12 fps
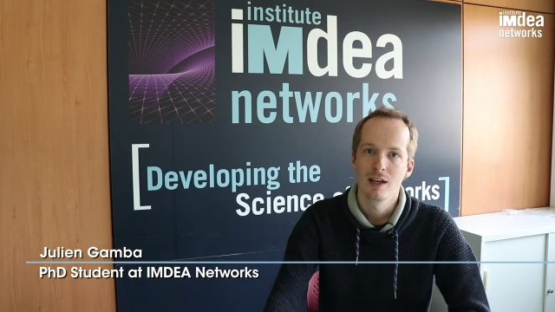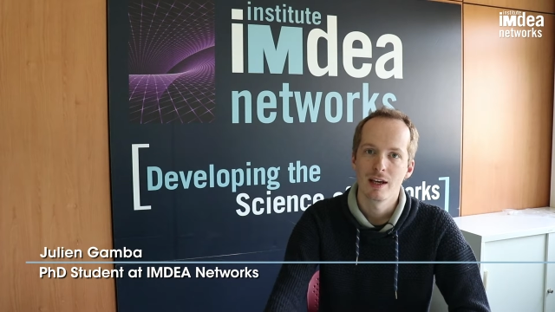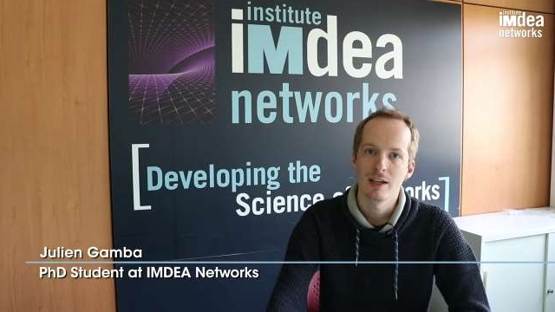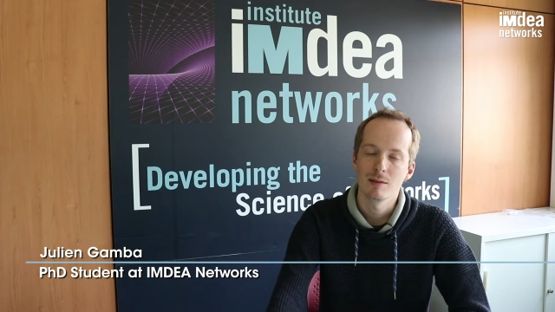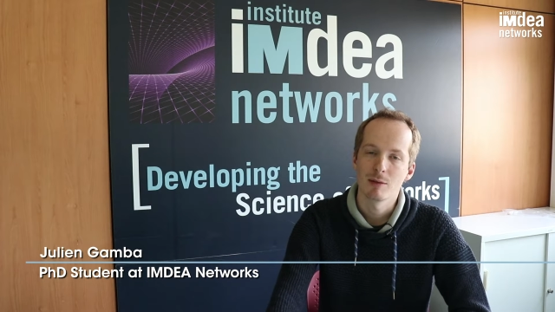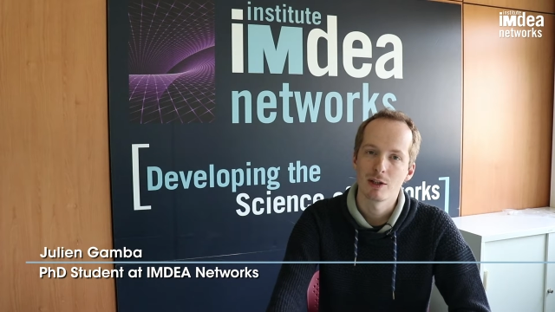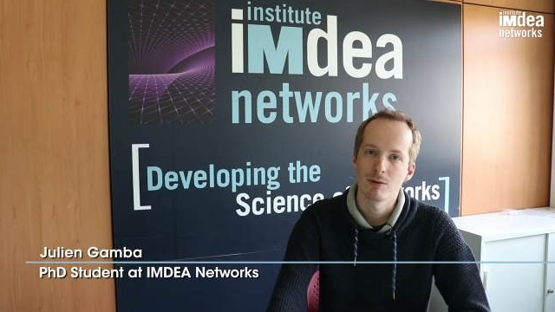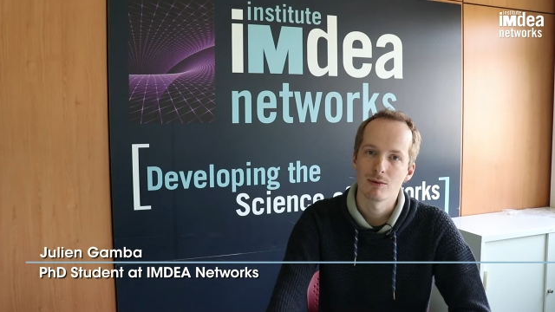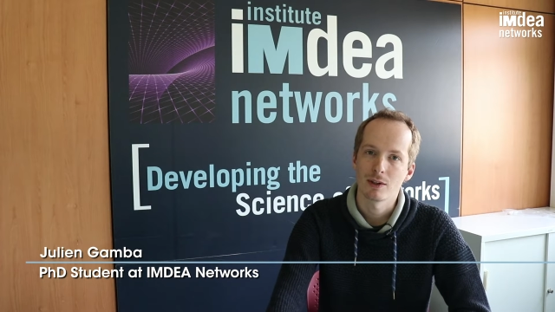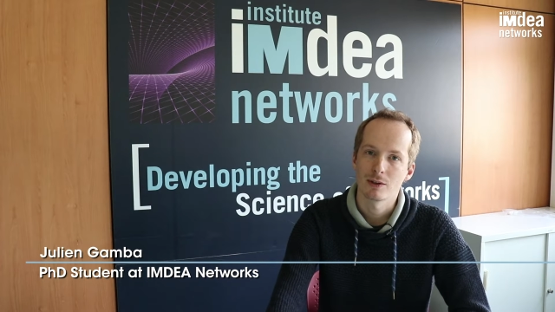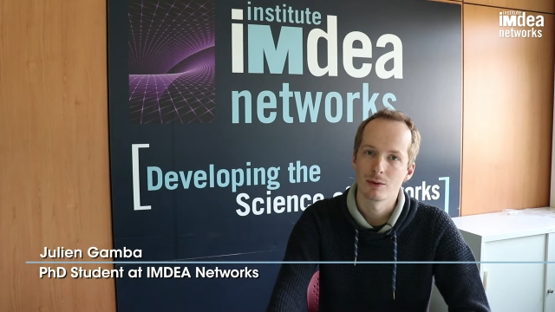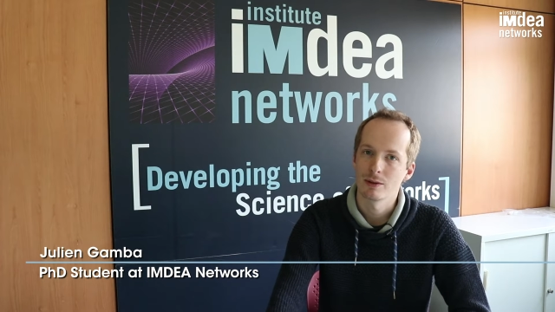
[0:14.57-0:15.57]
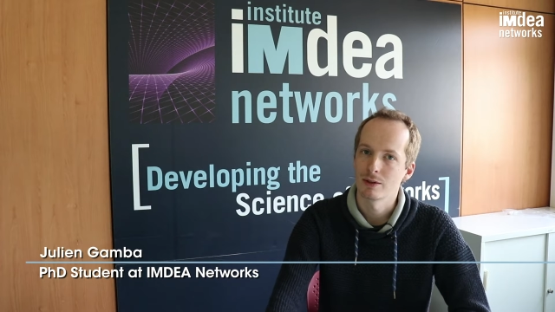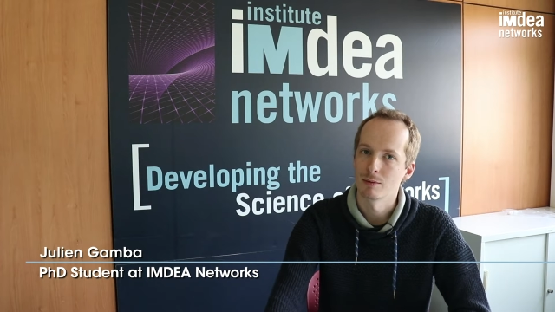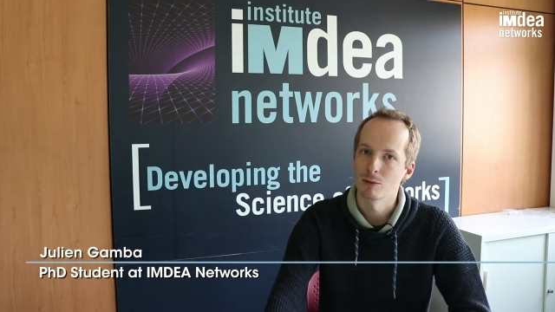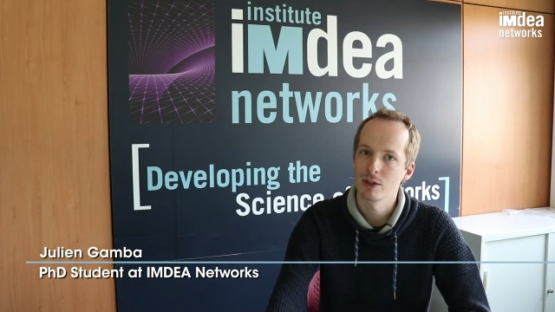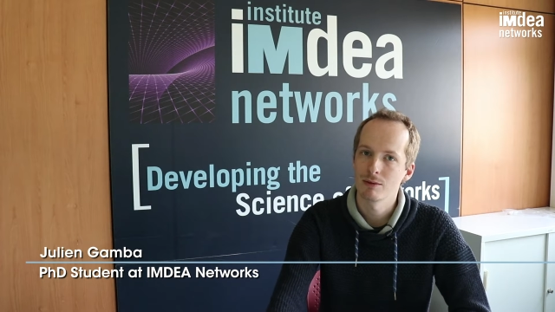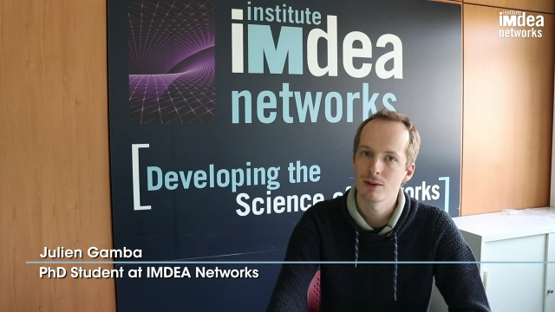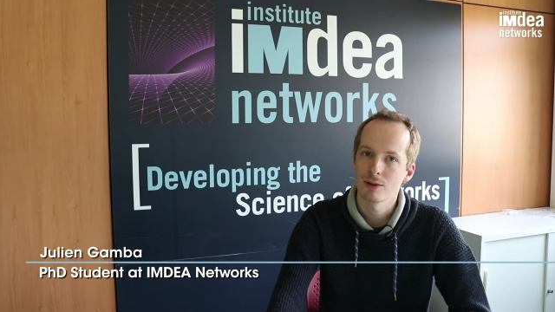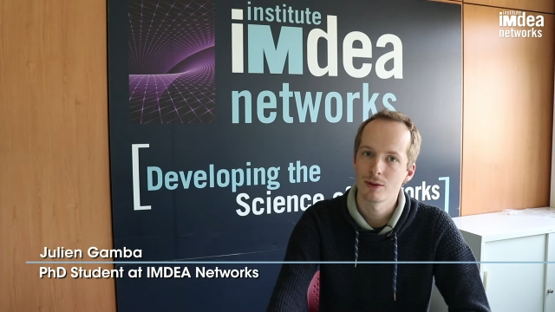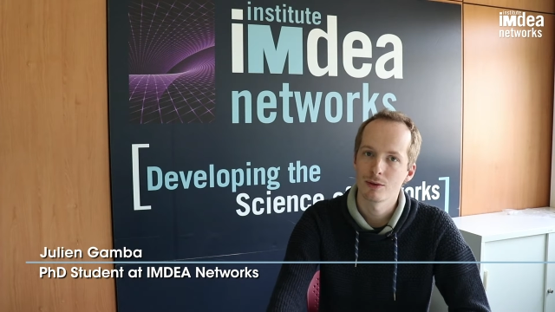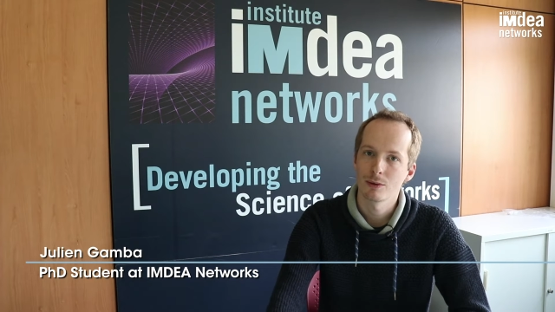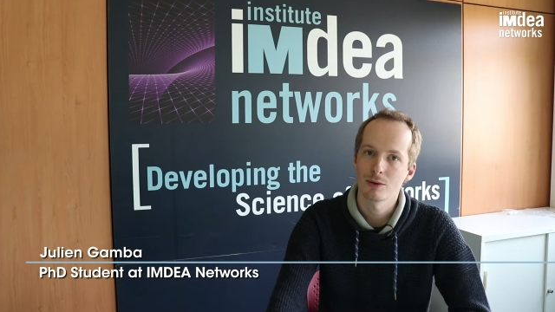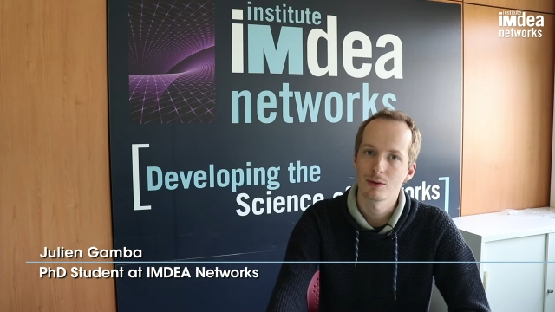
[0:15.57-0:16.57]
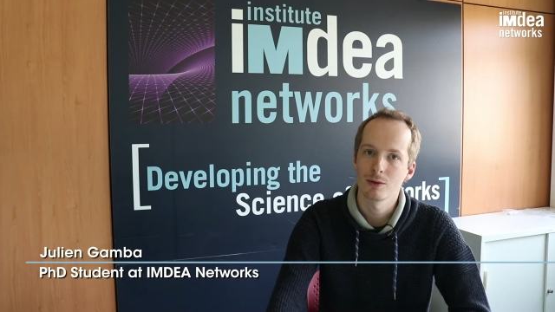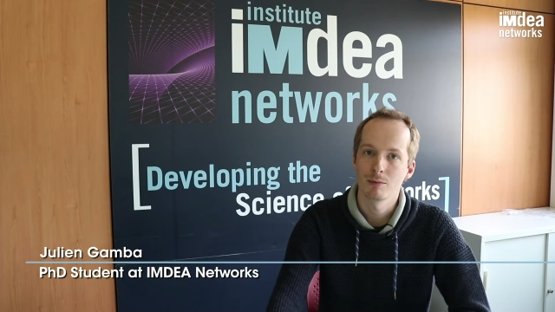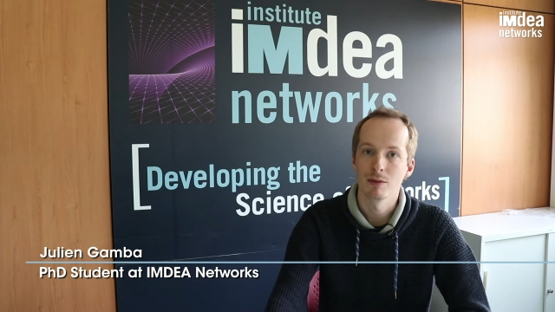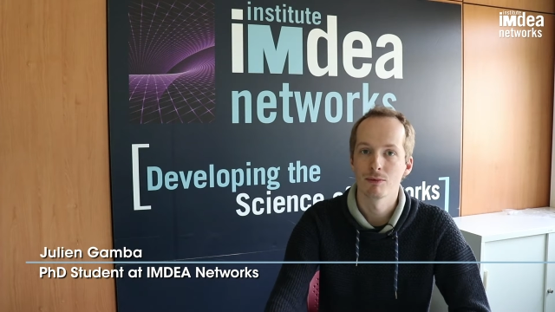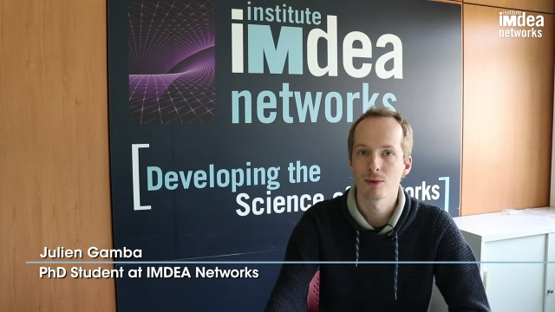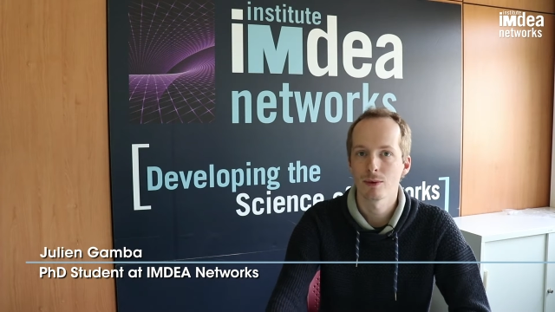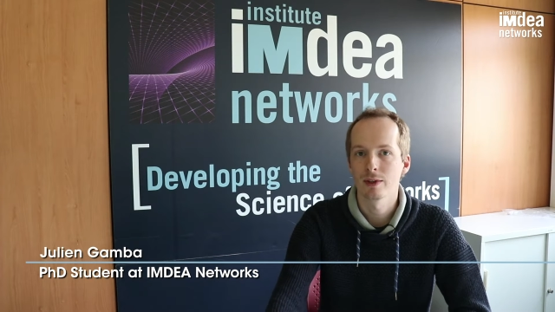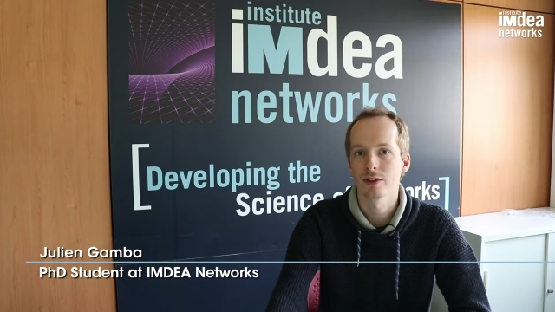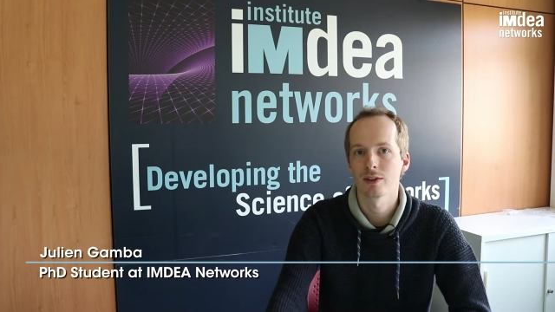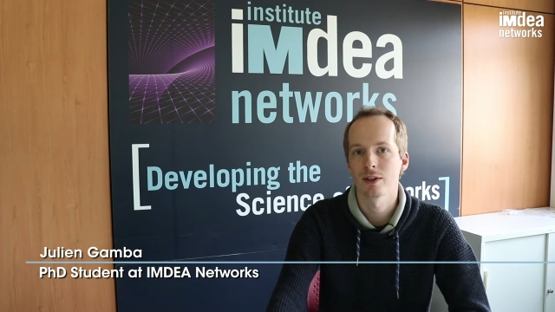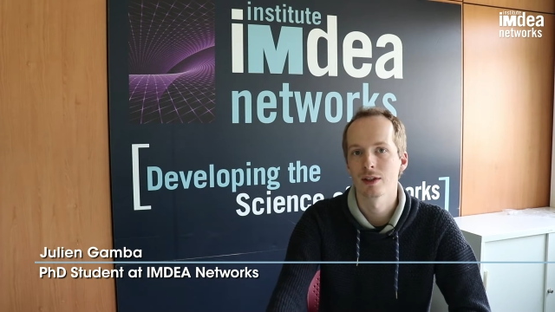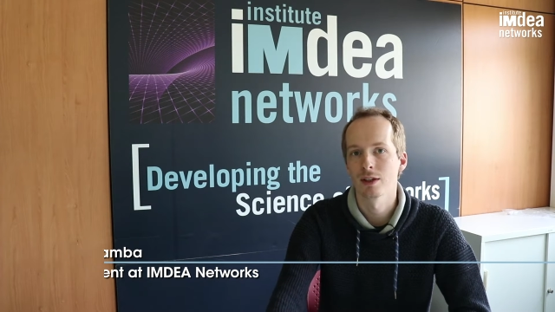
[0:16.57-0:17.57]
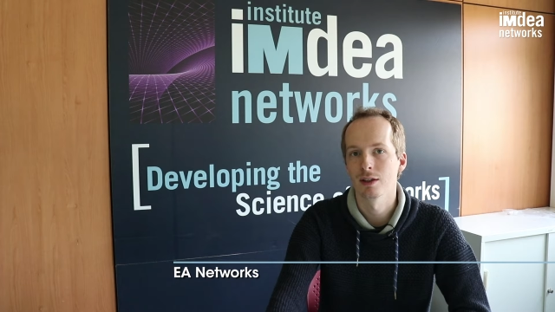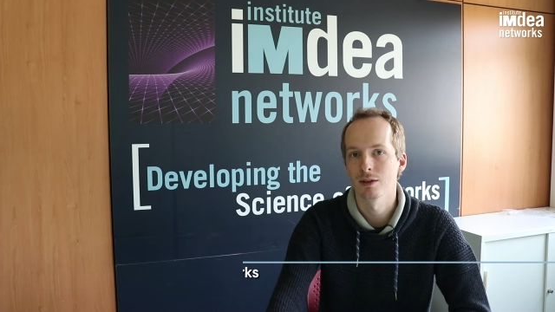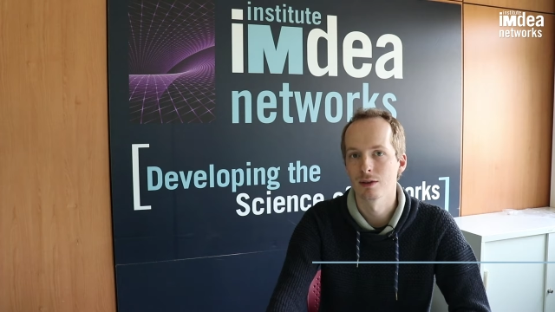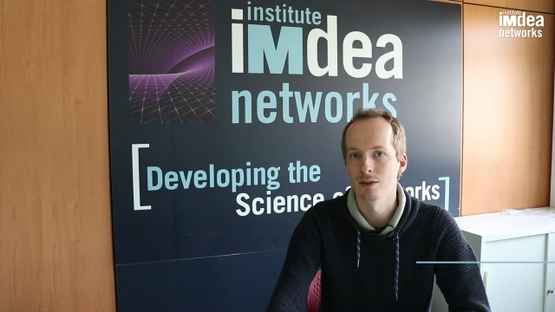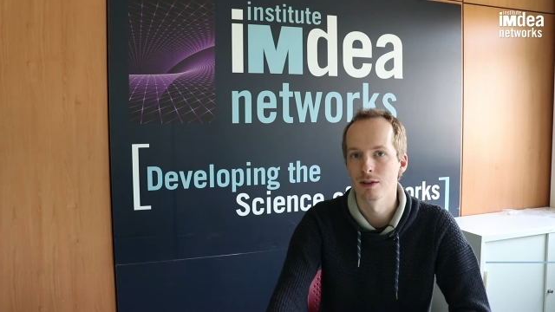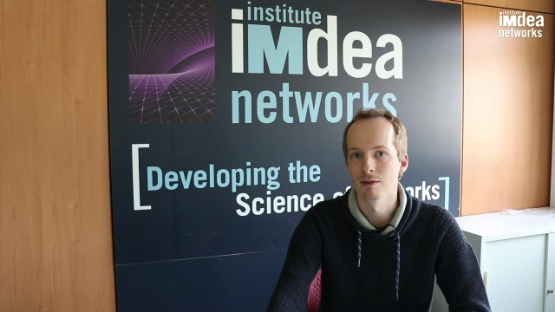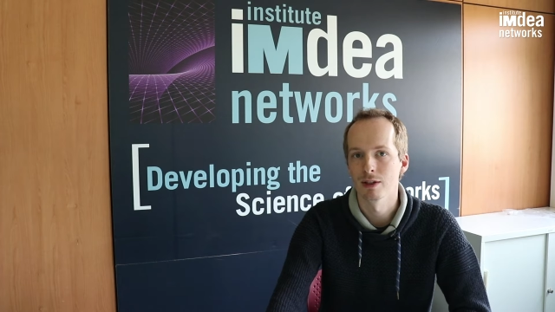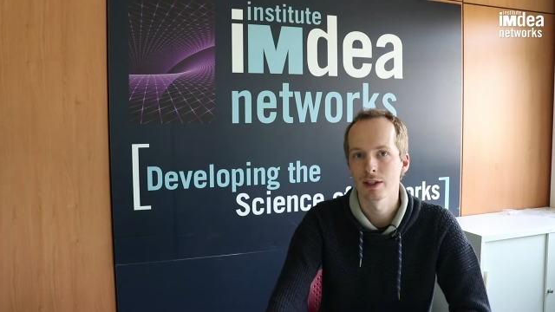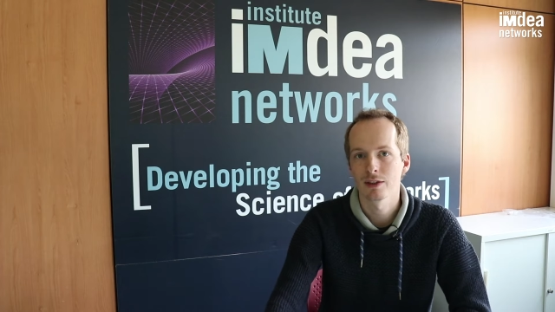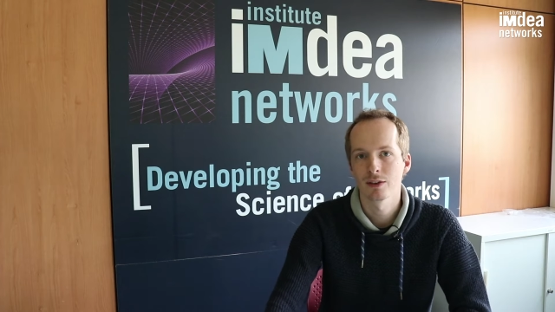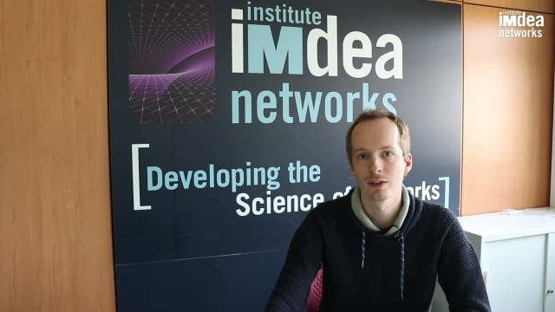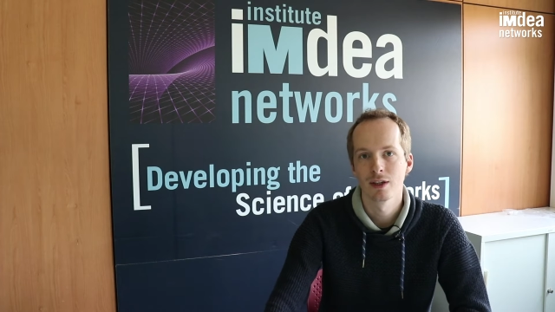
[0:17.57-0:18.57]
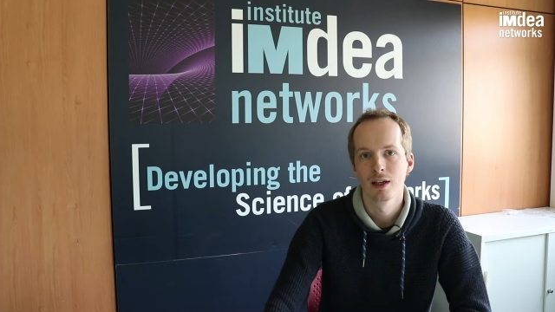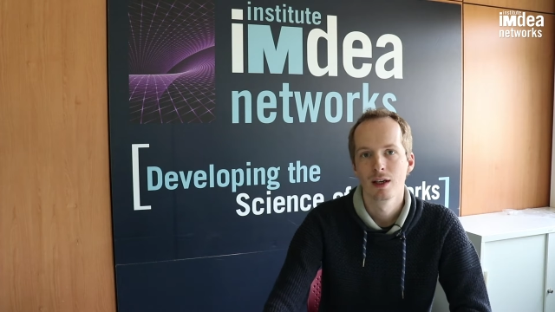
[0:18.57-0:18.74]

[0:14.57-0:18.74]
any manufacturer can modify the source code before installing it on a device,